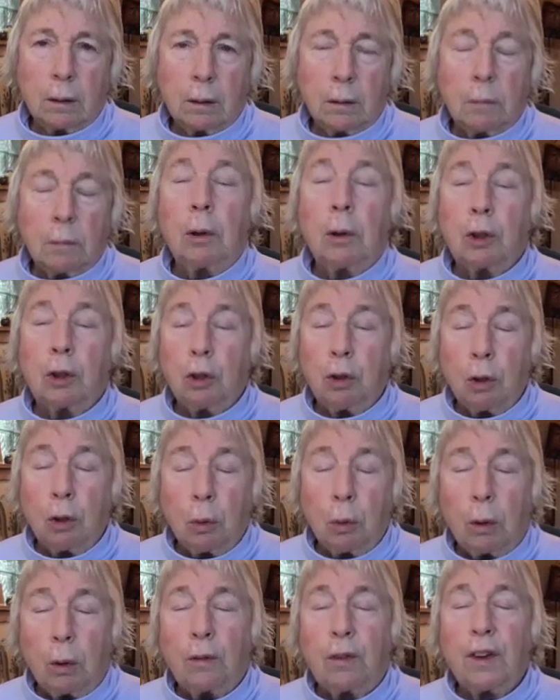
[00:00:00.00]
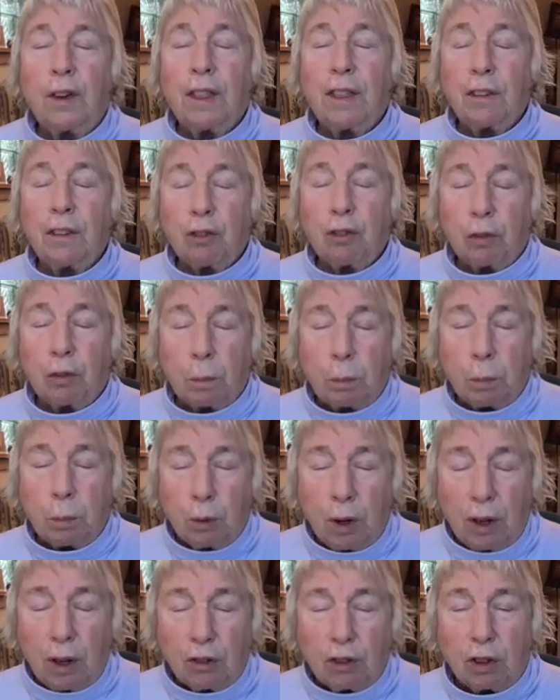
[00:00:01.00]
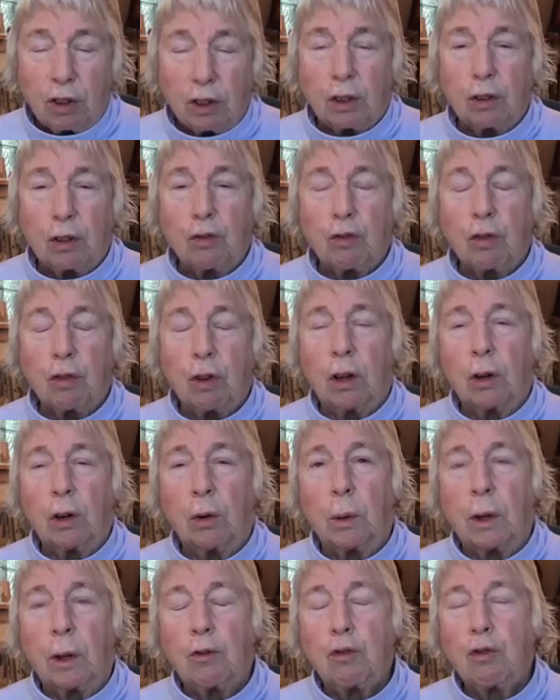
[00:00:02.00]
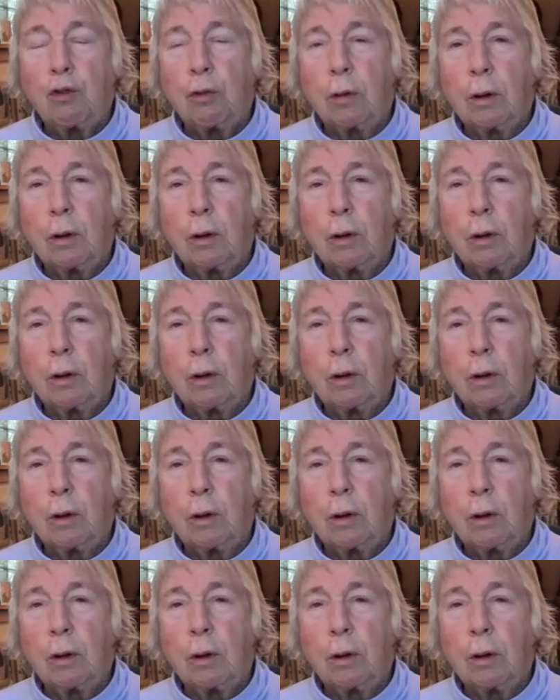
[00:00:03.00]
But you of this present generation